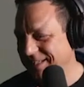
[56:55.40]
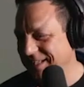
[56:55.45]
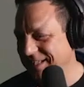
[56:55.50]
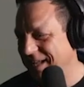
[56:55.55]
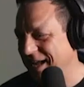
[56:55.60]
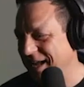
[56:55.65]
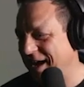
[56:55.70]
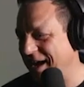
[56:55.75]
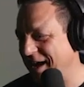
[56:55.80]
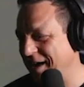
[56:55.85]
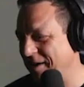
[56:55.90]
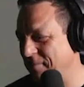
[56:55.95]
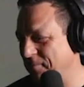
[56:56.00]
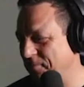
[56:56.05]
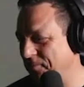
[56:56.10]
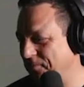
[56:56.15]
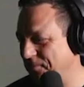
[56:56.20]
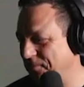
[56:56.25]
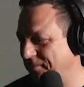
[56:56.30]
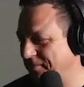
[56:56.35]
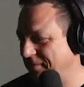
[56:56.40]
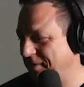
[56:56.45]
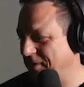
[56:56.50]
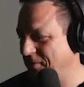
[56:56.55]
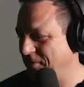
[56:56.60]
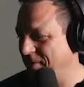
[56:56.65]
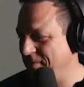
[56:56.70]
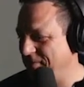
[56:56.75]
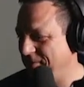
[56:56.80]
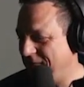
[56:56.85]
When
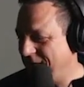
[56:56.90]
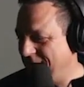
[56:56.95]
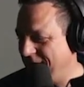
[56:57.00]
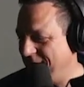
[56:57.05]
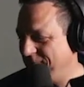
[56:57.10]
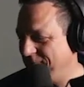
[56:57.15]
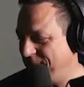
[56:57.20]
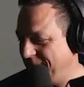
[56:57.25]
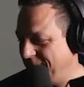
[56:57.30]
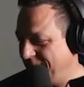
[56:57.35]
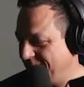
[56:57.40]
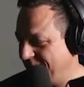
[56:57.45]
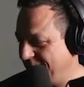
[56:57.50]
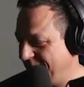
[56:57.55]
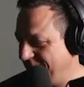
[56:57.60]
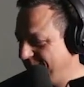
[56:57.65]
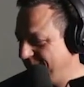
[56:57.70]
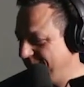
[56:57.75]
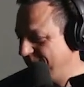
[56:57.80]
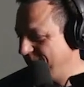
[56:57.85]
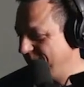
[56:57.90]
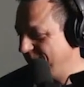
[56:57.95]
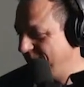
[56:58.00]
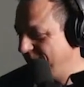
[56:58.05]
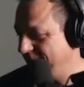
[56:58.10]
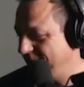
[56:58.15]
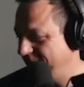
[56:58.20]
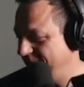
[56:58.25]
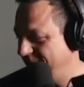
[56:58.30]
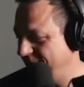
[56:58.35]
would that have been? I guess what,
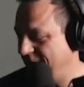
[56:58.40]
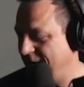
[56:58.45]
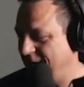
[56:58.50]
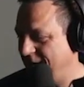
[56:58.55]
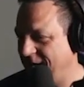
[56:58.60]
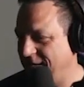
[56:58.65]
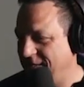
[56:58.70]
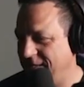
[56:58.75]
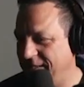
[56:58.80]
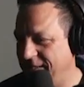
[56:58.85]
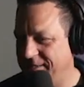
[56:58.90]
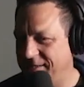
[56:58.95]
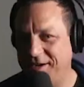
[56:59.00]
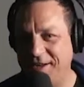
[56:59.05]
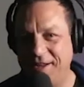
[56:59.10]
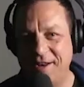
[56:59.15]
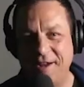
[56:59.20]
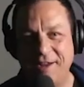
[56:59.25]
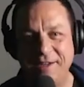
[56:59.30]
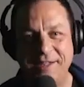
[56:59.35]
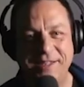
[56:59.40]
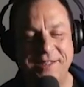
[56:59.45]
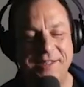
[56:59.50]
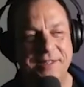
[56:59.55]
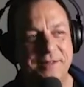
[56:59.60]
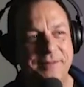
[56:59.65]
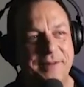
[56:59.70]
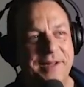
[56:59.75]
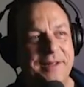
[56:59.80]
late 80s, early 90s or something.